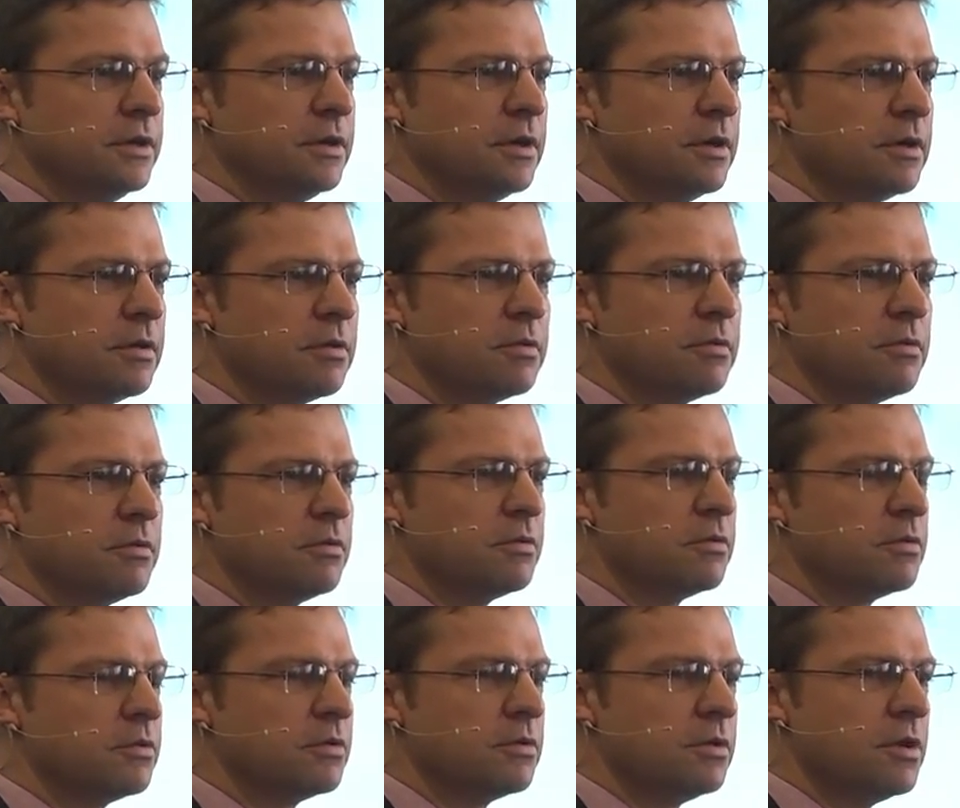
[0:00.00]
And,
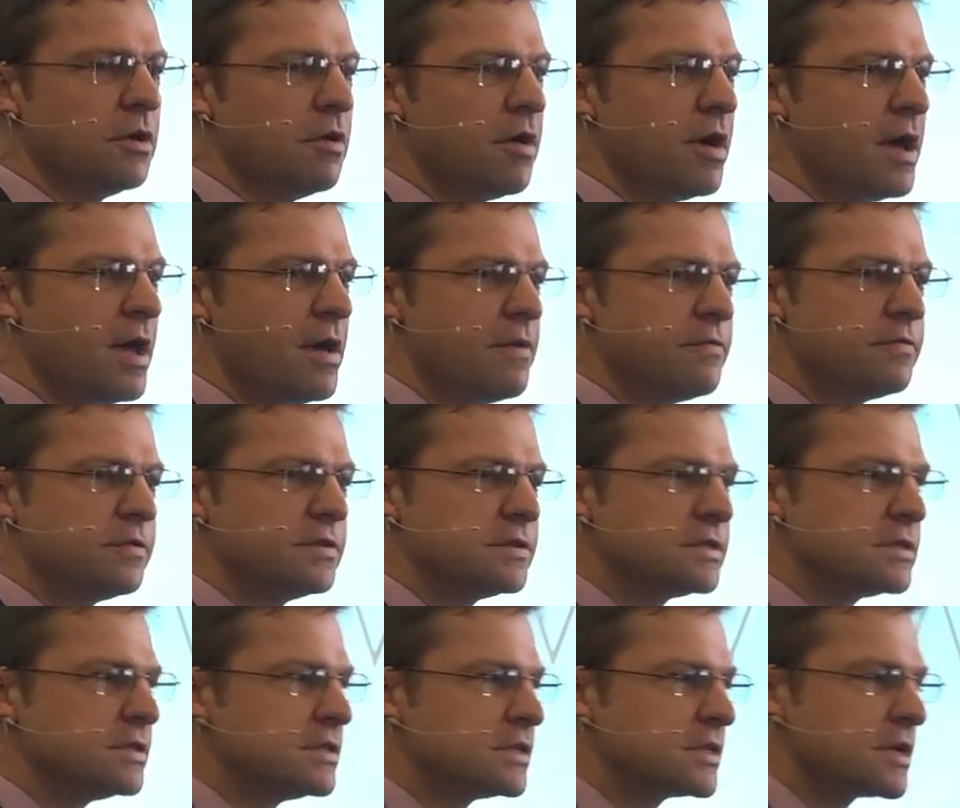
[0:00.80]
you know, I have
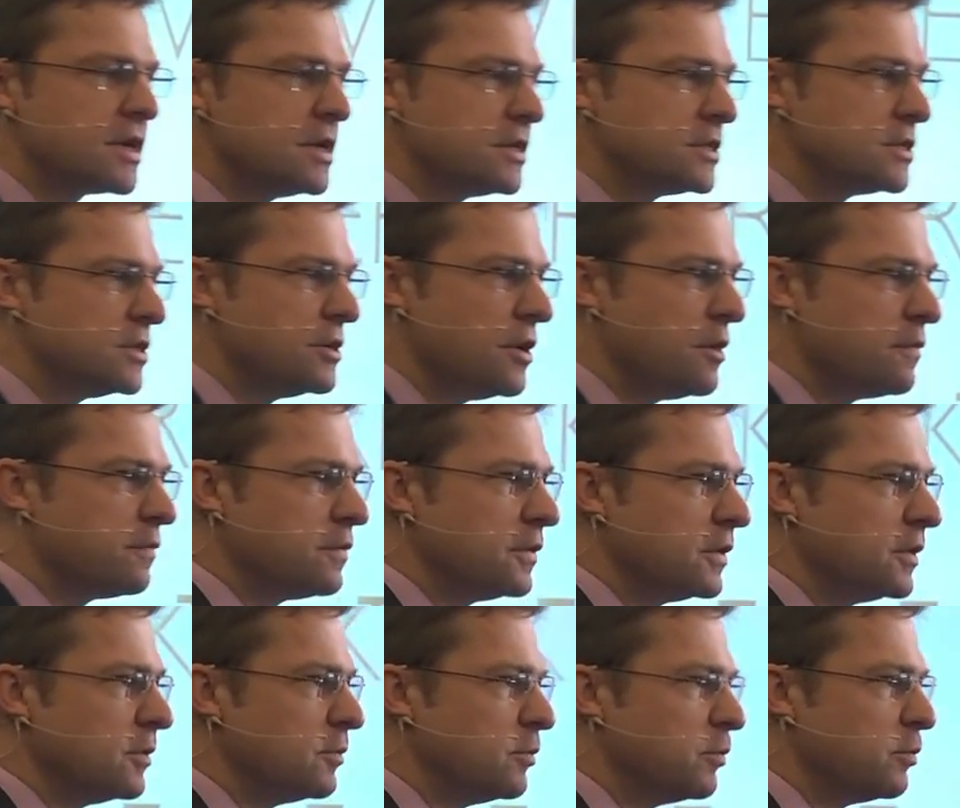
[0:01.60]
this discussion
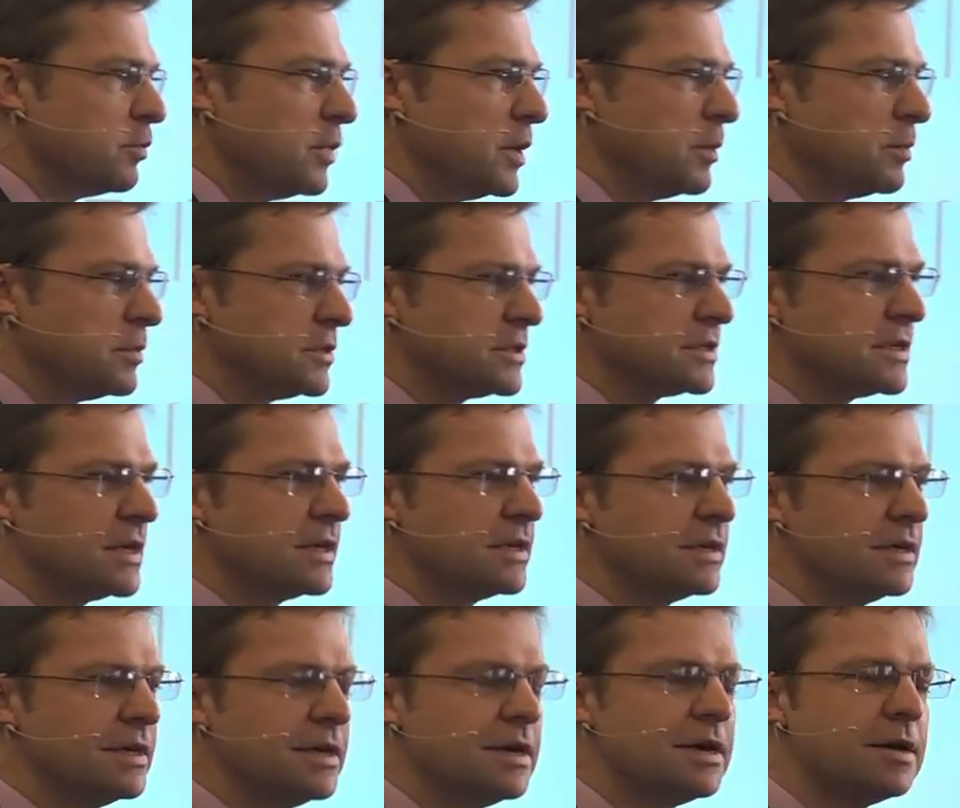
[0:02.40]
often that people say,
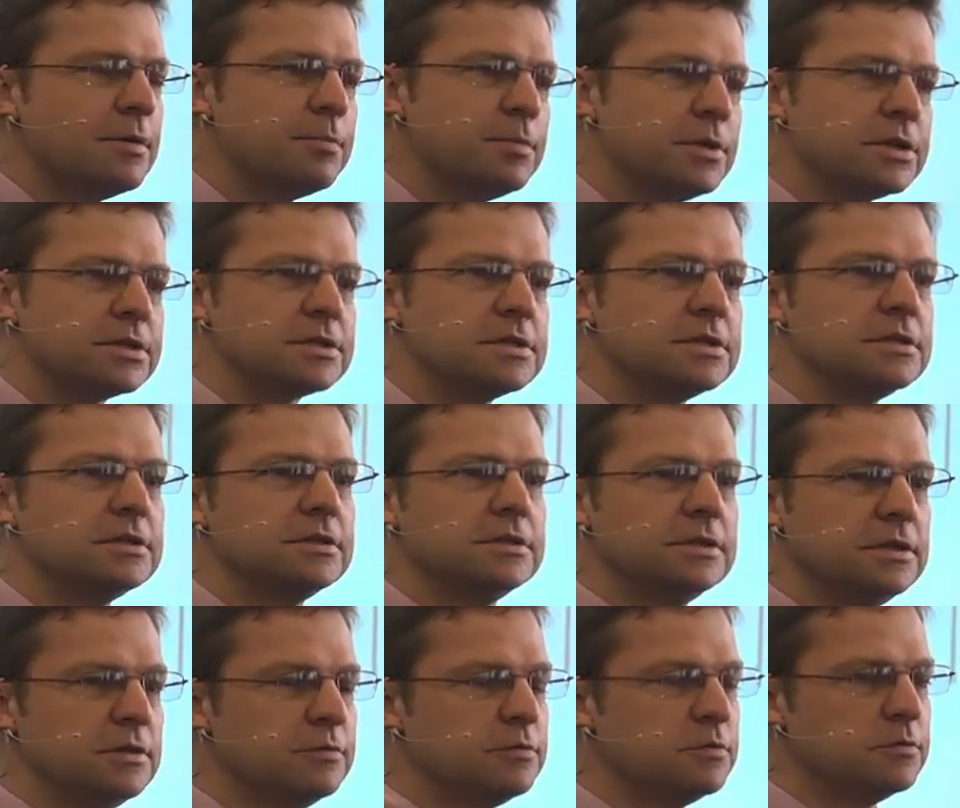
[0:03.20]
yeah, but
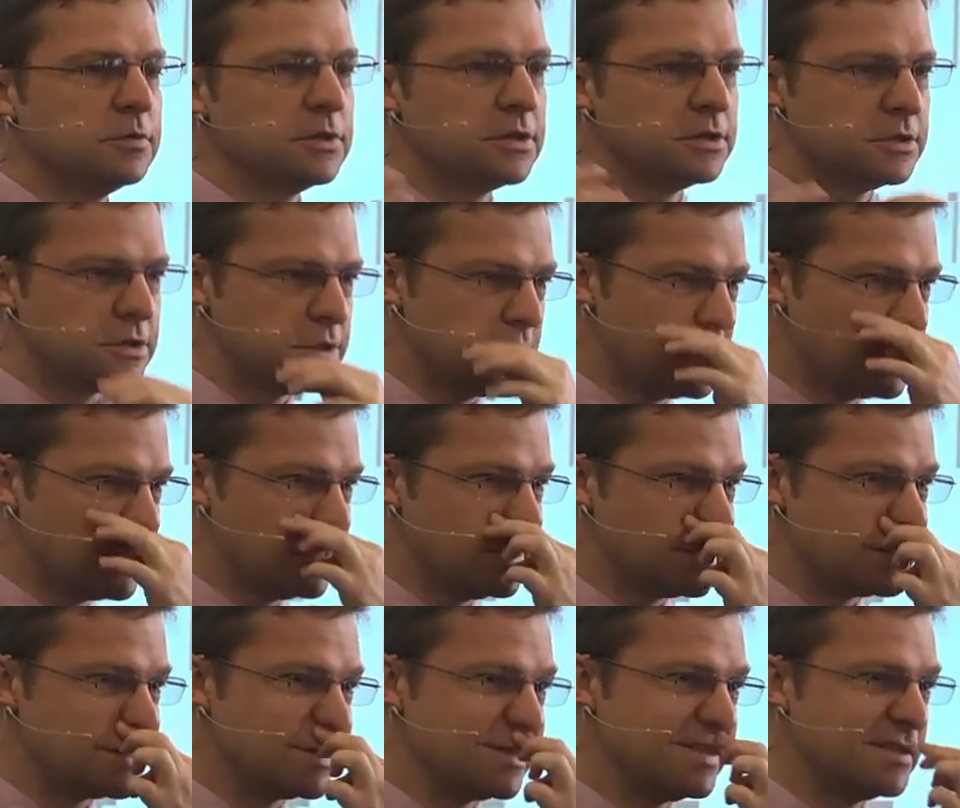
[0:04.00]
even with the
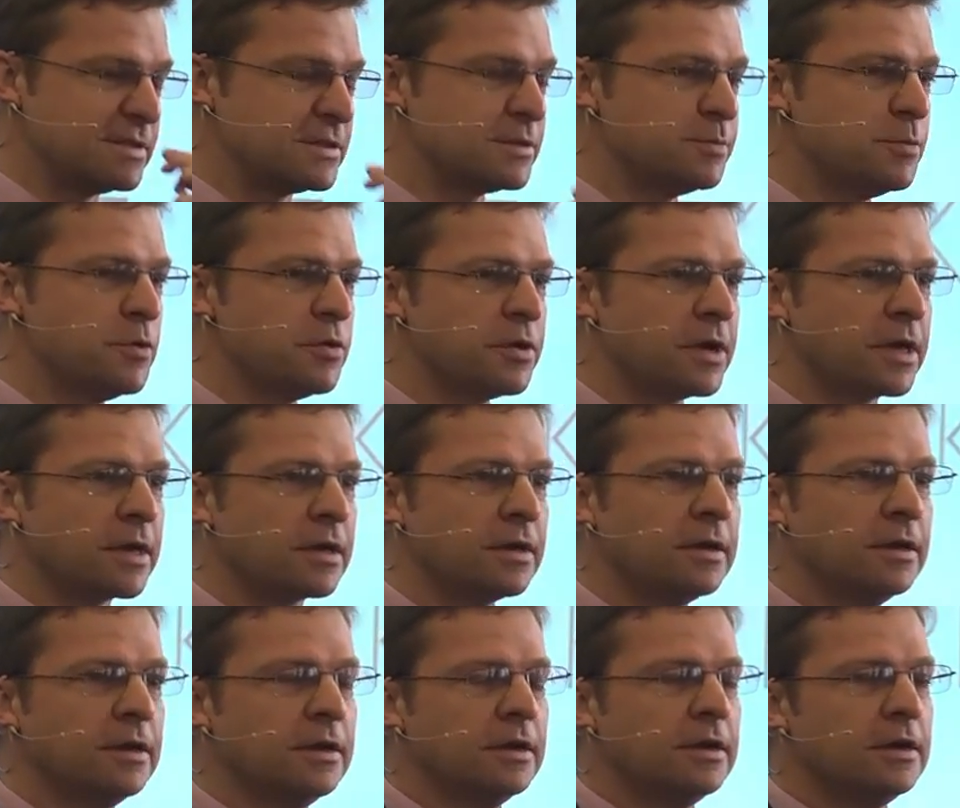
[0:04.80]
journalist this
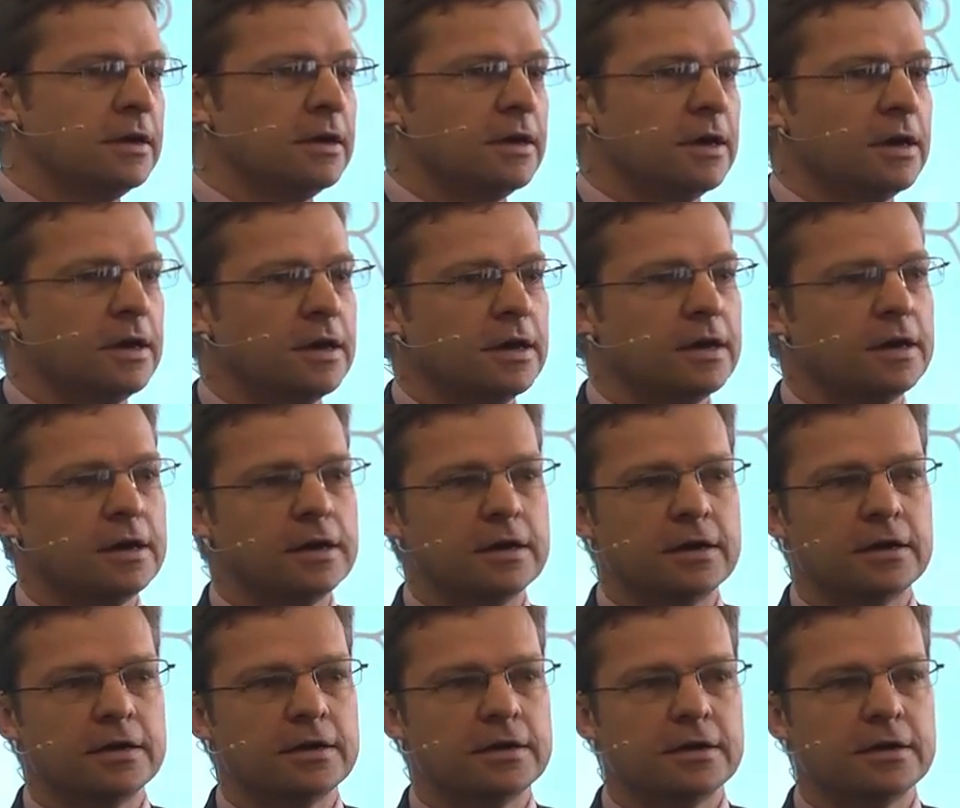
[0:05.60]
morning, uh,